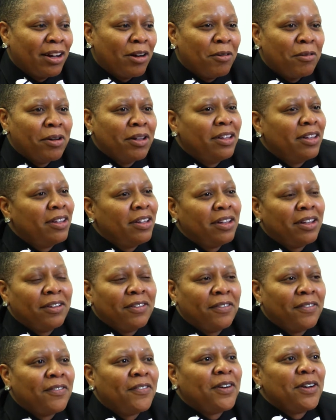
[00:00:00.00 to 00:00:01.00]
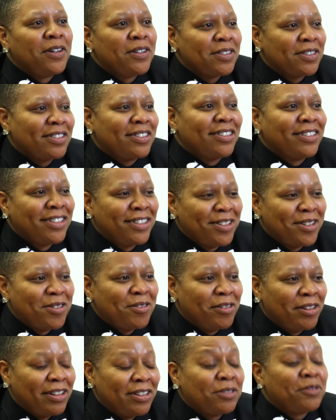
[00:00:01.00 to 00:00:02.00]
One of the first
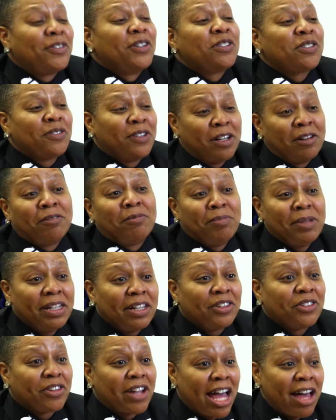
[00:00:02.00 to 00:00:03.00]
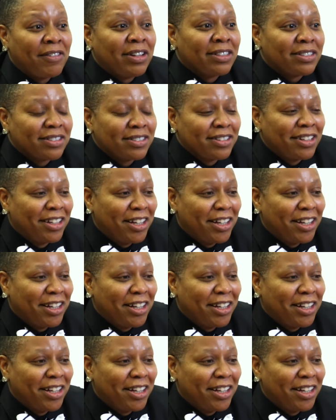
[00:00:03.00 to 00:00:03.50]
ones, first of all, meeting Travis,